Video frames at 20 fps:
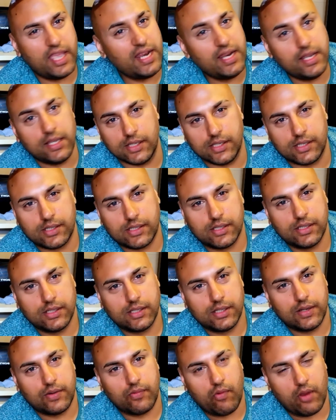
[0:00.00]
It is,
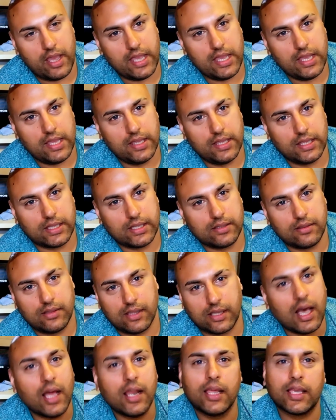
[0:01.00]
right? The
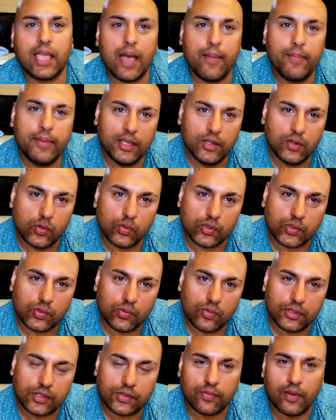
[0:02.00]
colour gamut and all
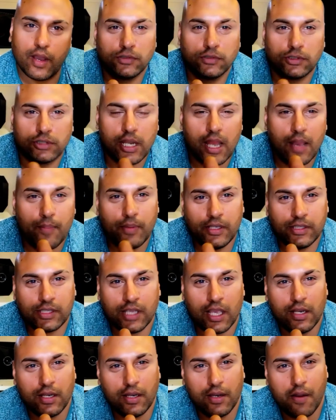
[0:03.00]
sorts, So that being
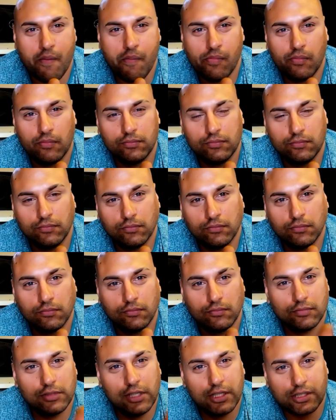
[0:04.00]
said,
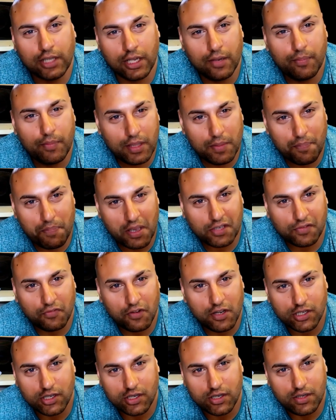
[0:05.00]
it's going to be the best
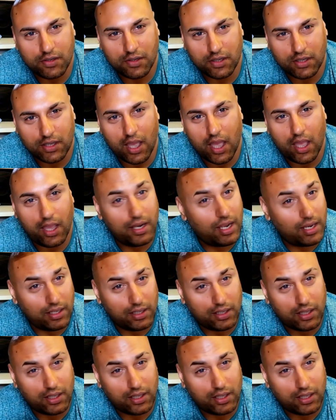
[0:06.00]
version you can get in any